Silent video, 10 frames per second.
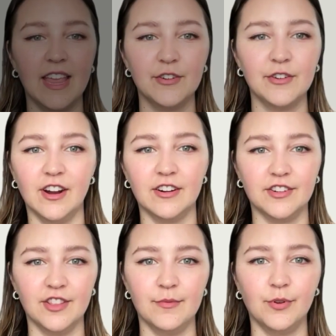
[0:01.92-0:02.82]
to Talk
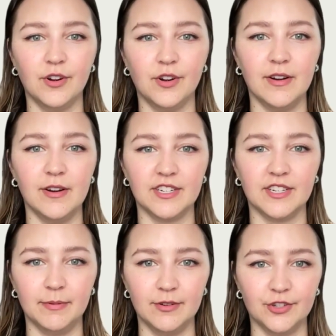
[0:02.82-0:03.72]
to the Board About
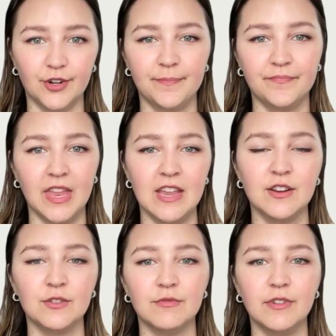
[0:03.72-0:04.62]
Exposure,
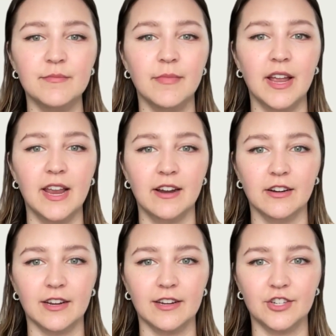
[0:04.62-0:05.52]
written by
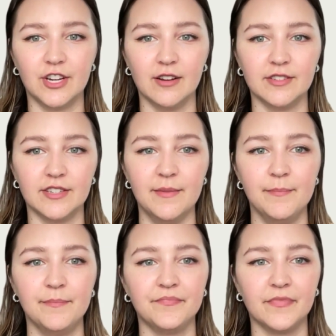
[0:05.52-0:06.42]
Erica Chakowski.
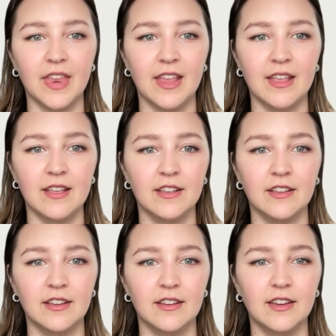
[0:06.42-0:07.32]

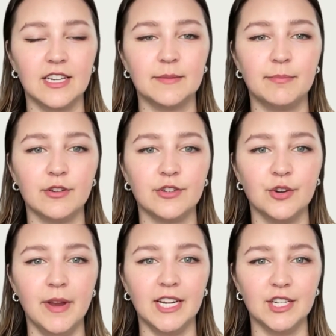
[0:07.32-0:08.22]

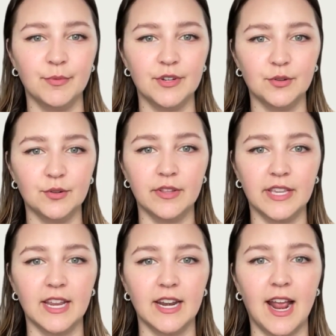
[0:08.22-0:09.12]
Exposure management
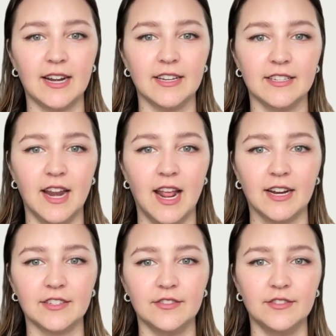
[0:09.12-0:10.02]
tooling can act as an
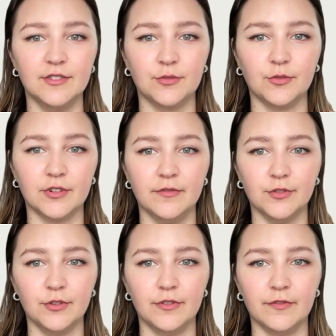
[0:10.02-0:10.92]
excellent source of
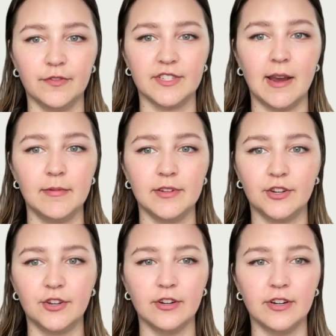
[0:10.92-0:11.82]
truth for
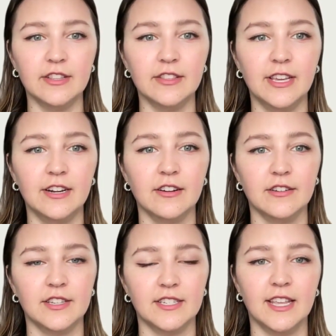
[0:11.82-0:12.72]
cybersecurity leaders
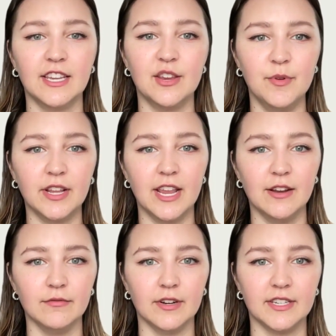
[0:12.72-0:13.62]
as they communicate
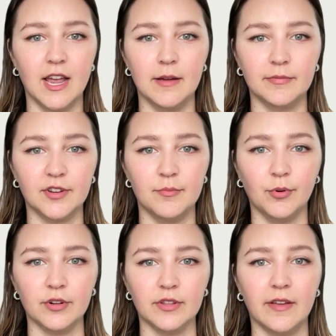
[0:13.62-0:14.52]
risk up to the
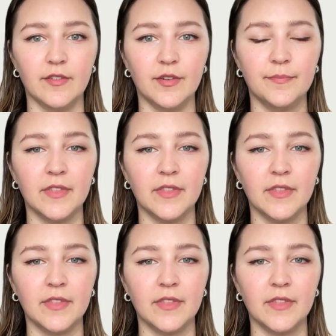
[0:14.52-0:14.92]
board level.